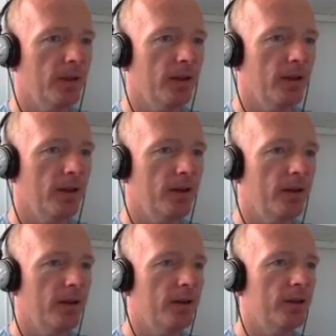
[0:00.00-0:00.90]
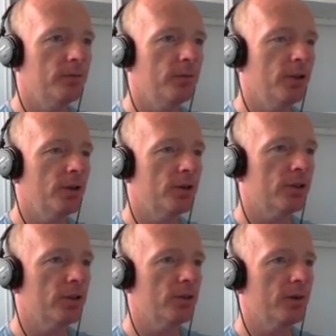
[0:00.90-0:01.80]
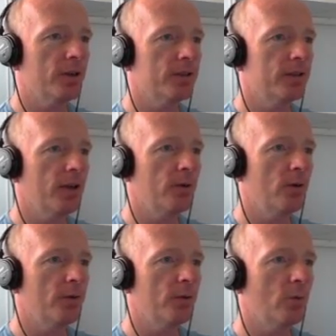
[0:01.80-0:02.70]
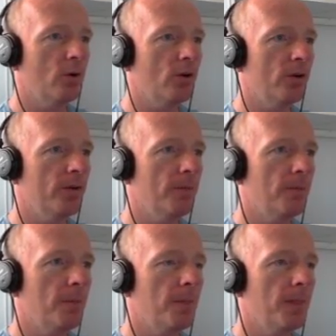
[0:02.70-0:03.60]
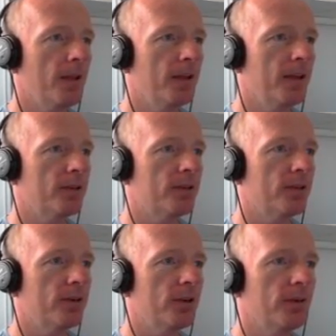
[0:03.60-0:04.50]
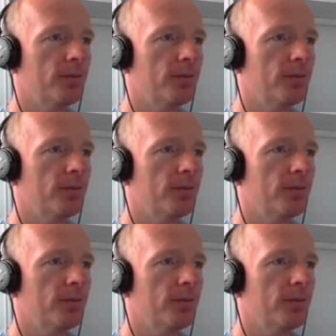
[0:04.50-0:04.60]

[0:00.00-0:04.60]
And what you got to do is get over the wall, get to the girl.